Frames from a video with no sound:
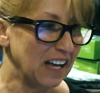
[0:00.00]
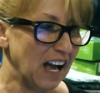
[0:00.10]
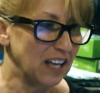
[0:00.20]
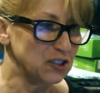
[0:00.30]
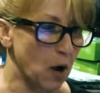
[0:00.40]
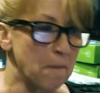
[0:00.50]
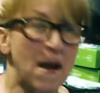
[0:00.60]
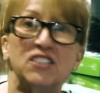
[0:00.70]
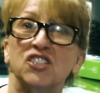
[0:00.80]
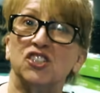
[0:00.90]
What do you so mean? So
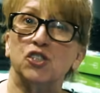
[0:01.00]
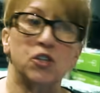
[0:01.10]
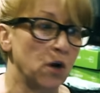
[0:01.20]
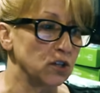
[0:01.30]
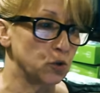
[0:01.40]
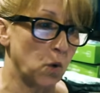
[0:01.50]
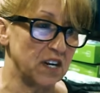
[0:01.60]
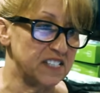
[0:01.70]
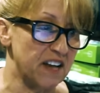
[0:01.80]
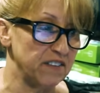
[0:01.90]
message the
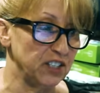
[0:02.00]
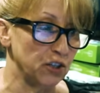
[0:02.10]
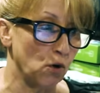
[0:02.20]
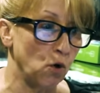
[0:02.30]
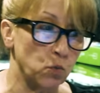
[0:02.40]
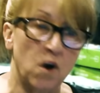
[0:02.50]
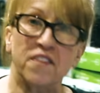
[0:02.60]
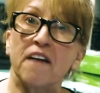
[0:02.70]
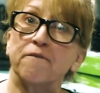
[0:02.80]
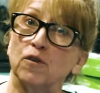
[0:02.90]
27 year old one,
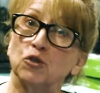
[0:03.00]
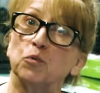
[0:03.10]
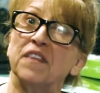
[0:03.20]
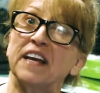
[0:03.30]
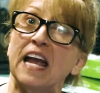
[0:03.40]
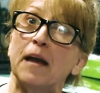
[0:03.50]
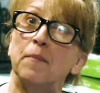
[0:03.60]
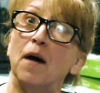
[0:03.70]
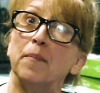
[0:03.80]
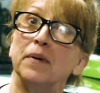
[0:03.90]
that first one that came
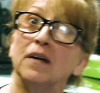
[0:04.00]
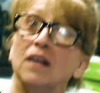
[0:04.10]
up.